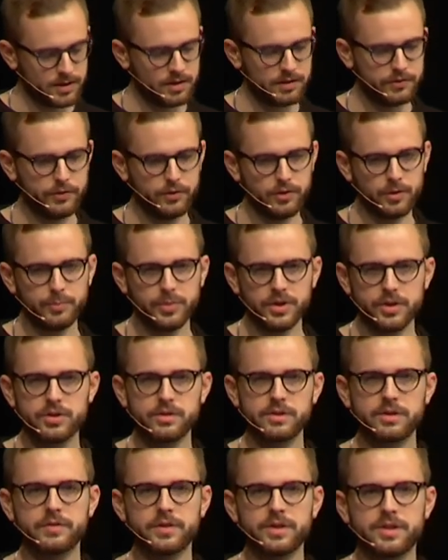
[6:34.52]
And the few
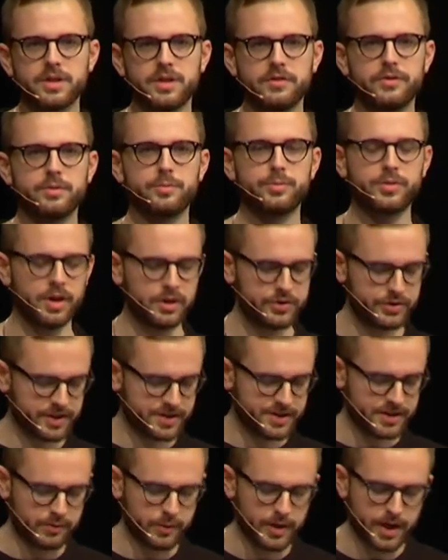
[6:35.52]
ambitious free software
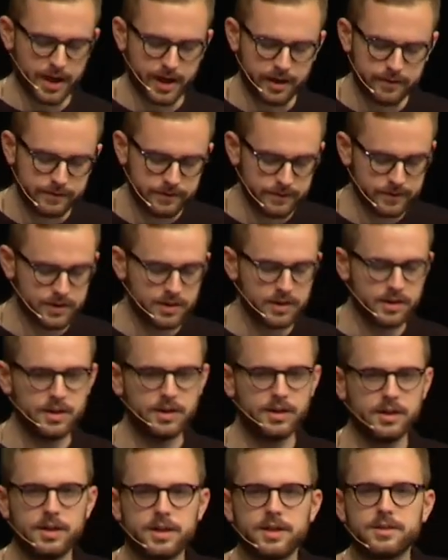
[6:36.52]
projects that we have,
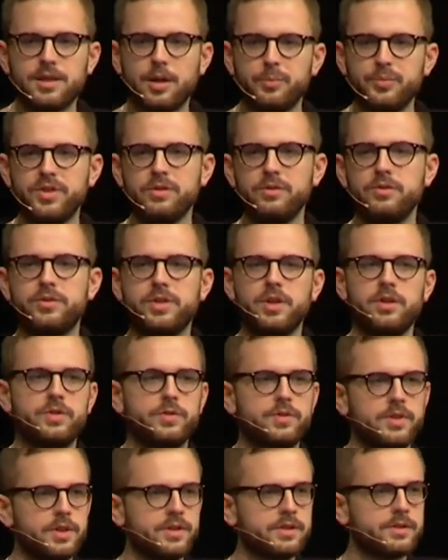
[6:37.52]
attempting to
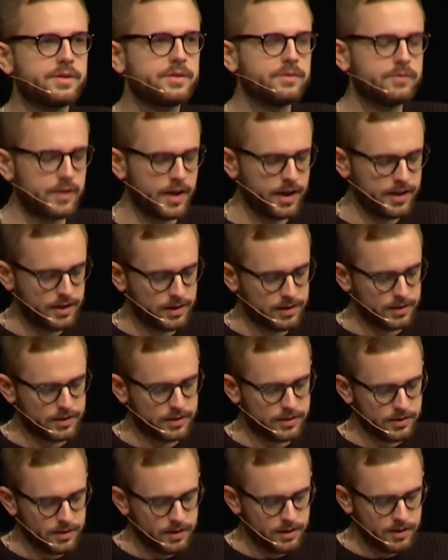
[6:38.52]
change things radically,
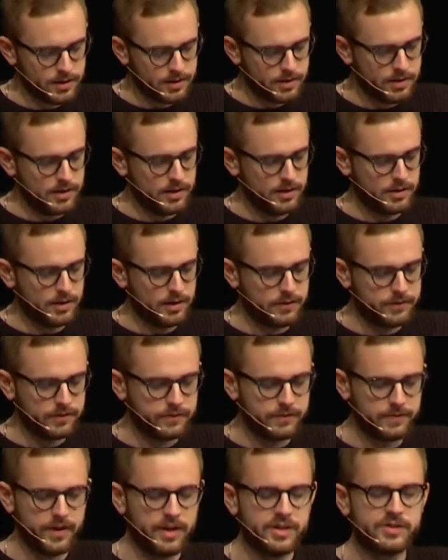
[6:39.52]
are
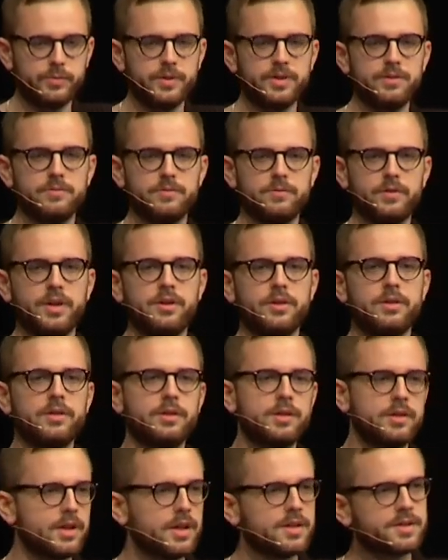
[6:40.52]
often faced with
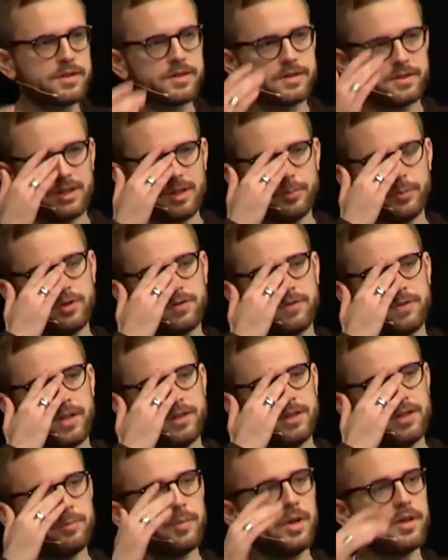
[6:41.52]
rather unsustainable
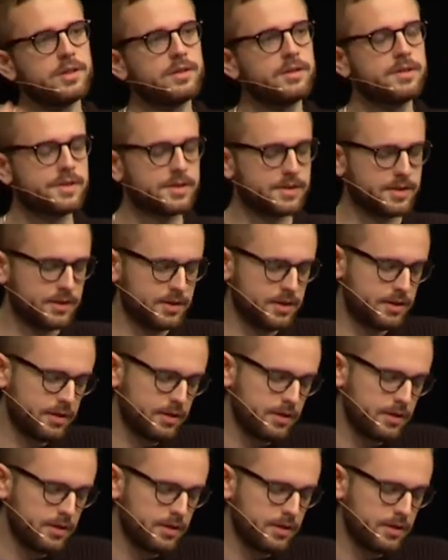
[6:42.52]
funding models,